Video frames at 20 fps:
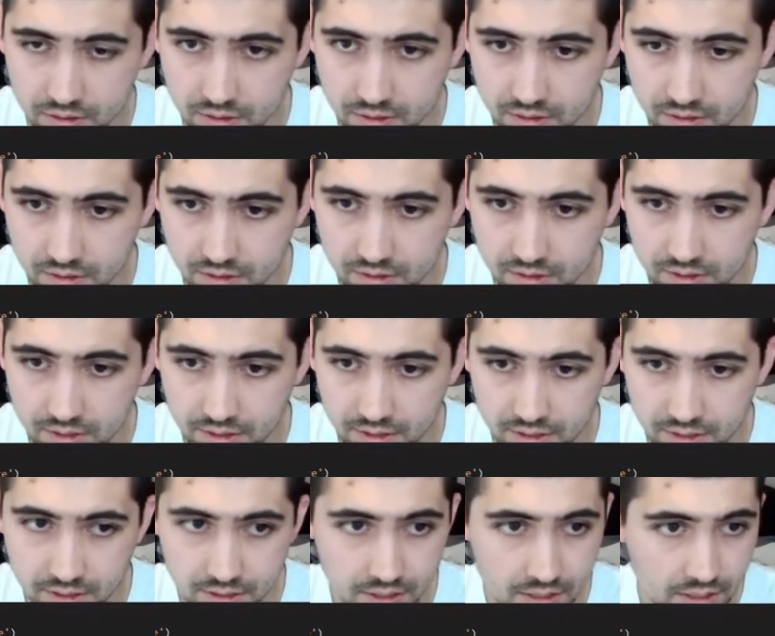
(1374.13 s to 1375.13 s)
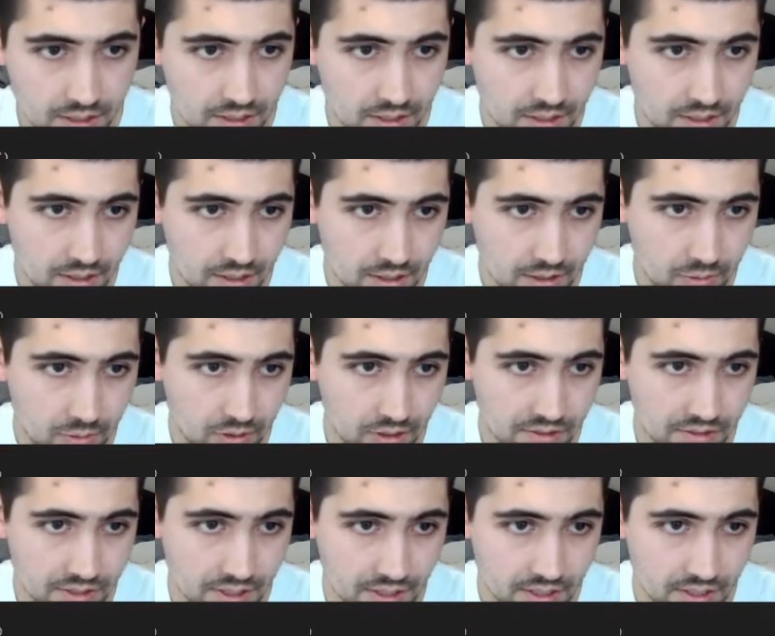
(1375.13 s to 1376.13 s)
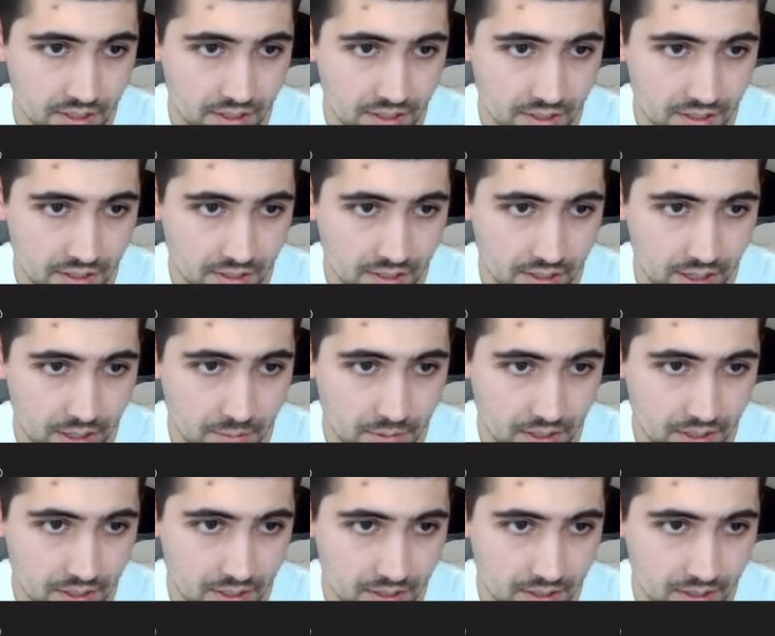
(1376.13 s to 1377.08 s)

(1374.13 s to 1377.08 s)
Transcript: Hold on. Where is it? Damn it.